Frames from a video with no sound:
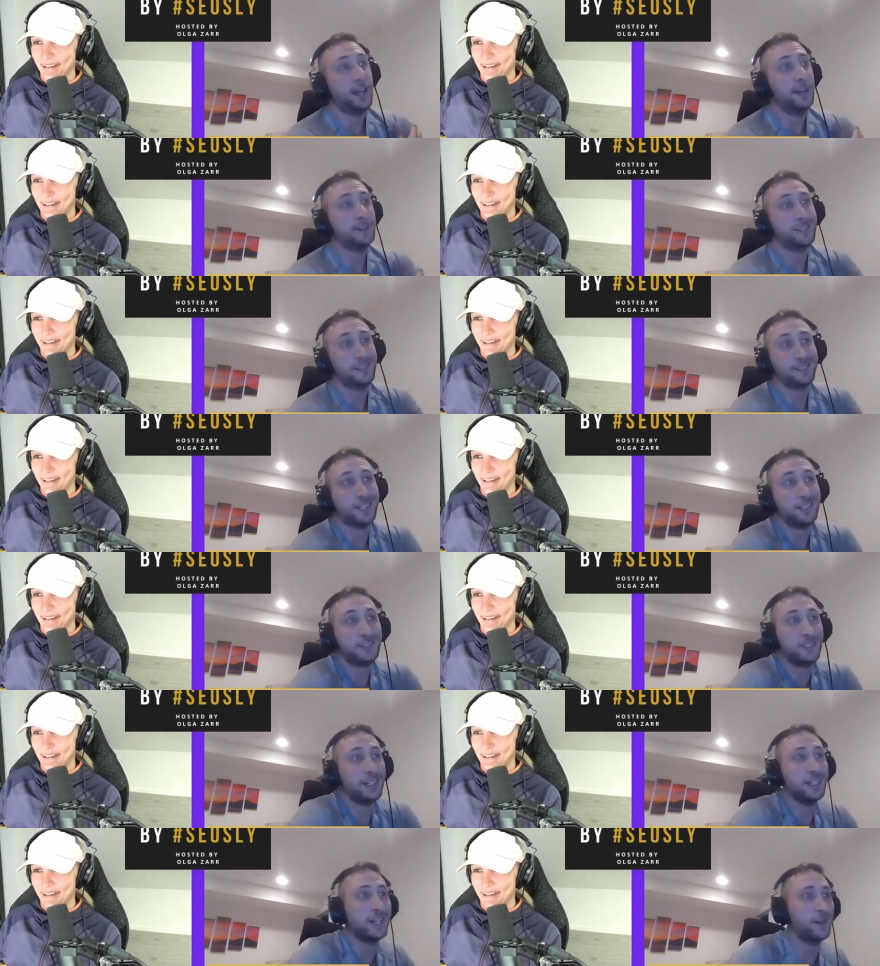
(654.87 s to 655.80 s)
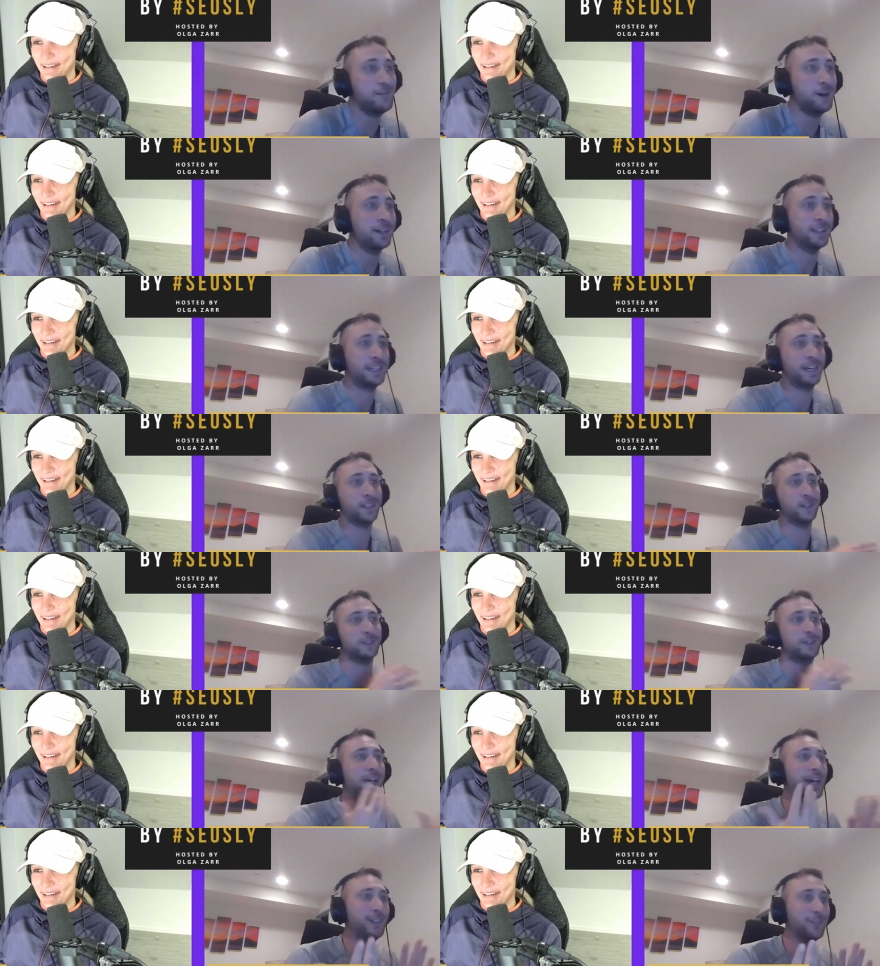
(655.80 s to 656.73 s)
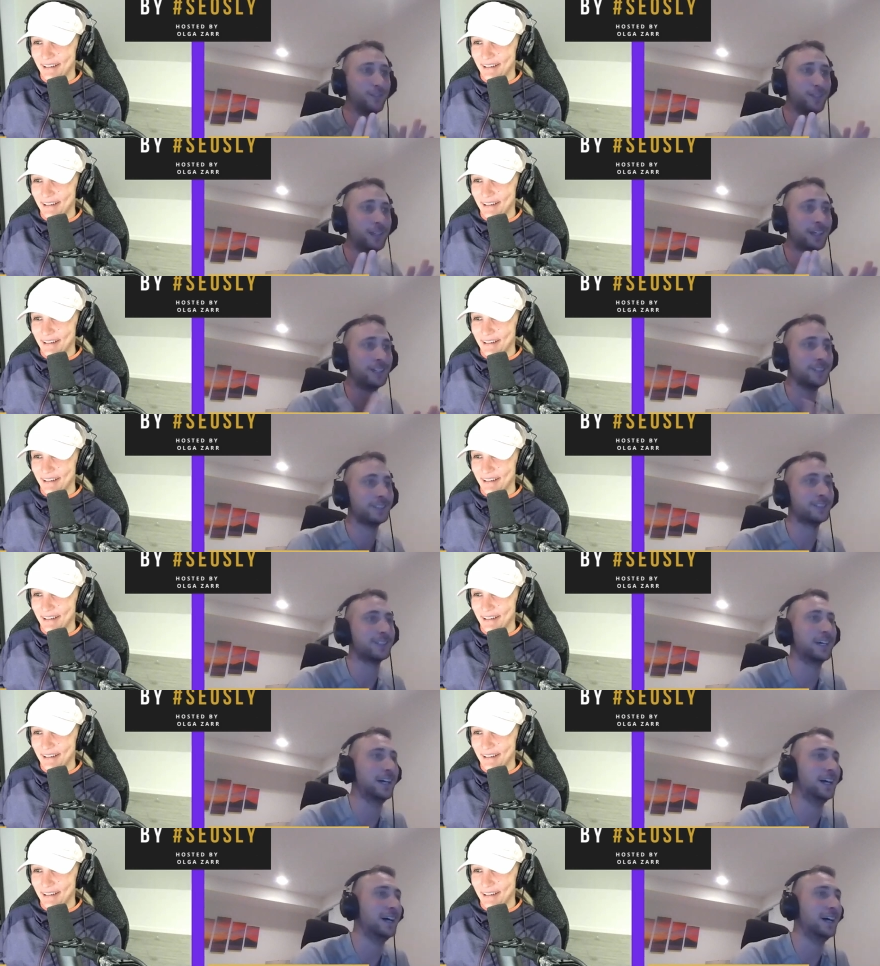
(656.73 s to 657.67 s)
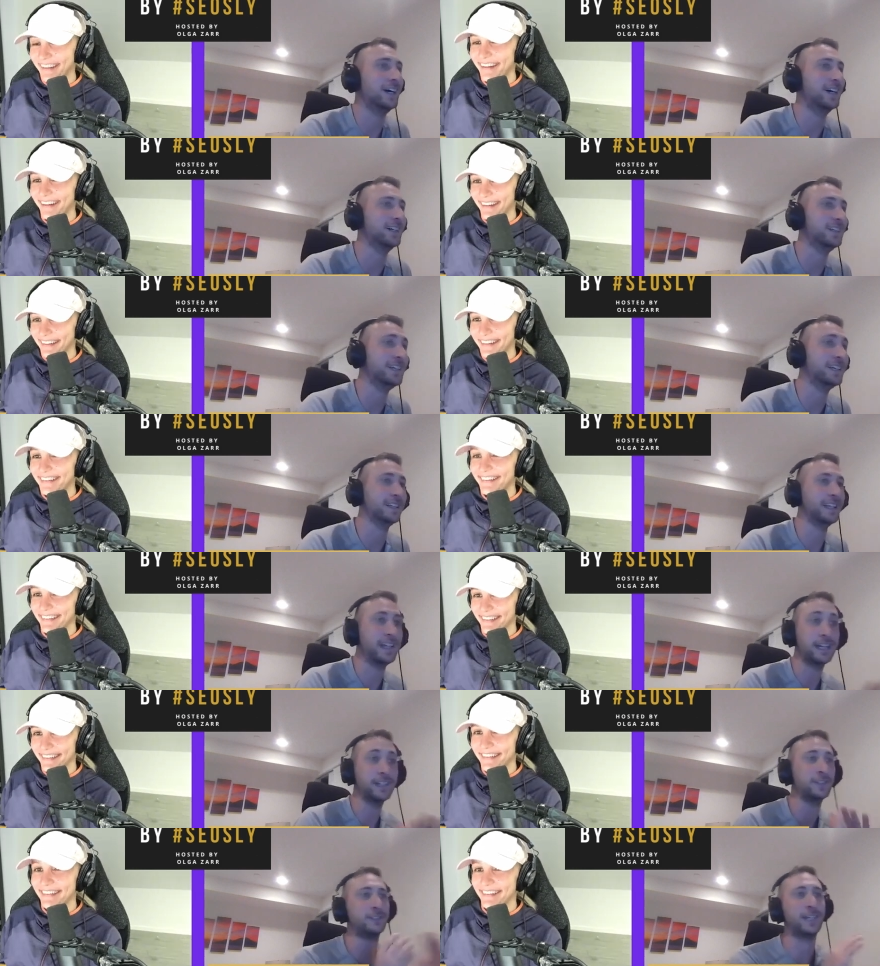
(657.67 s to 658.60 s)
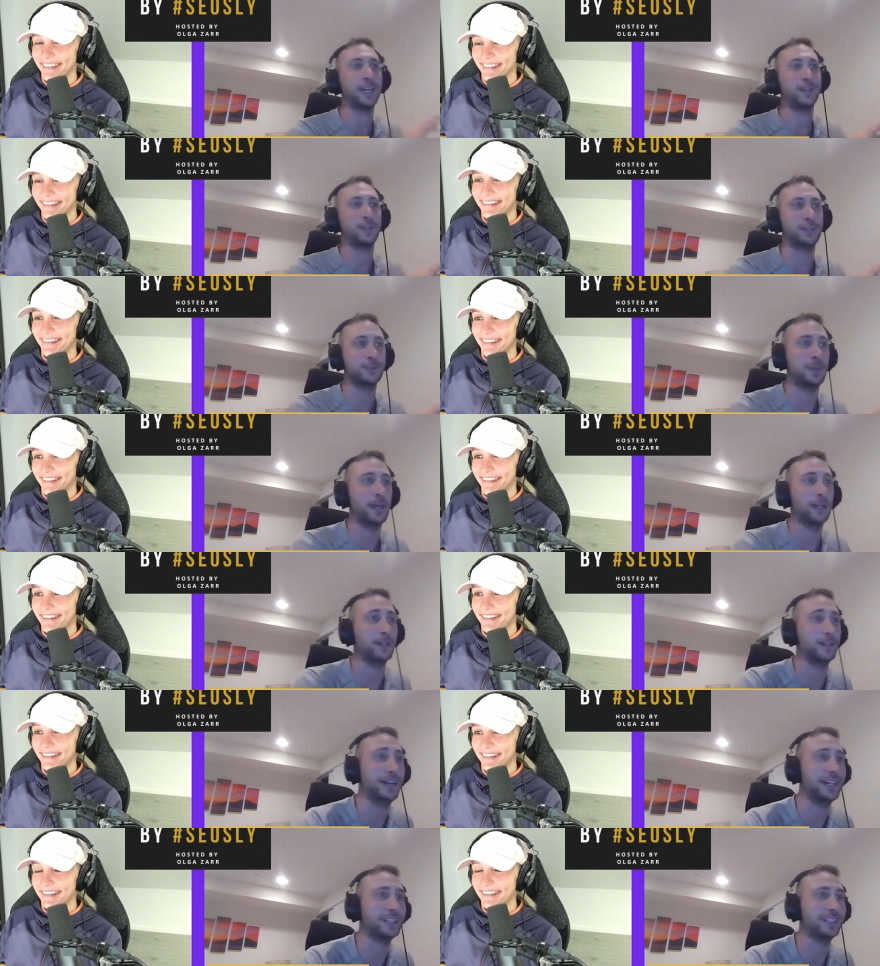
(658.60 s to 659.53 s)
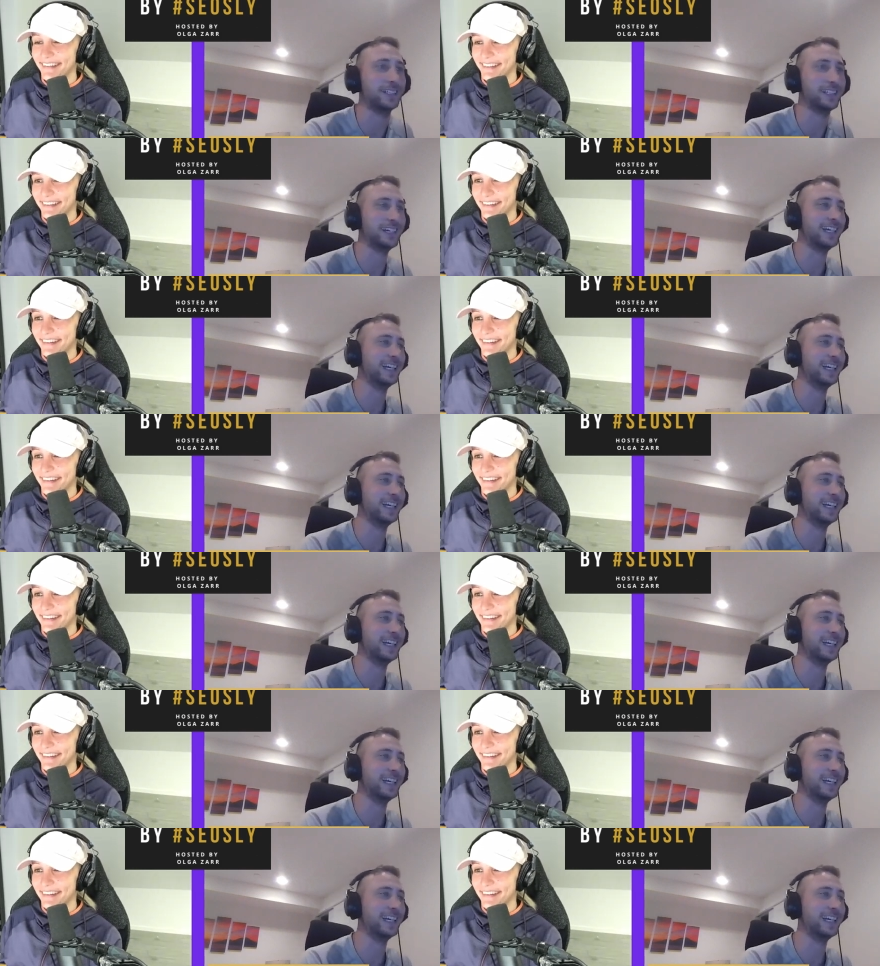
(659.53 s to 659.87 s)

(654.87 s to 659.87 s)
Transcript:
Speaker 1: uh, essentially, I'm on the other side of things. Uh, yeah. The, the, other side was better, actually.